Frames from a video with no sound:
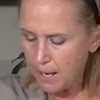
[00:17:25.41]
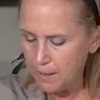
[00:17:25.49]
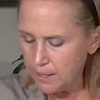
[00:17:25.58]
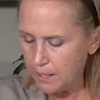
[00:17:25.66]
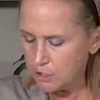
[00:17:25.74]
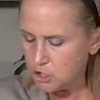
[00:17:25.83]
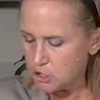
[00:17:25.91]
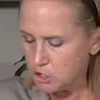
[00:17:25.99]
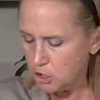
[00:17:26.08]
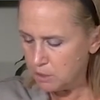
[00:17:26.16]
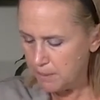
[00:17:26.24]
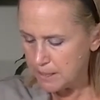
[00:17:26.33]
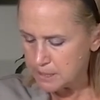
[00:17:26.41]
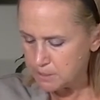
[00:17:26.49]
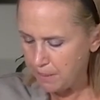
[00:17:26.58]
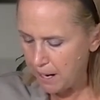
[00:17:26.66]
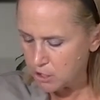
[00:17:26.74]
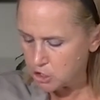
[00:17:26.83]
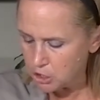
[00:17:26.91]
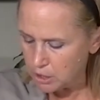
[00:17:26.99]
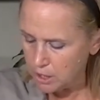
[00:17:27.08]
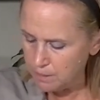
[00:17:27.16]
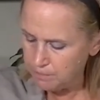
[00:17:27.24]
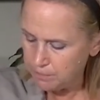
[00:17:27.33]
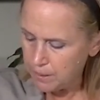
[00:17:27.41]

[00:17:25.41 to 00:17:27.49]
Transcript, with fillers: and then I just took my spatula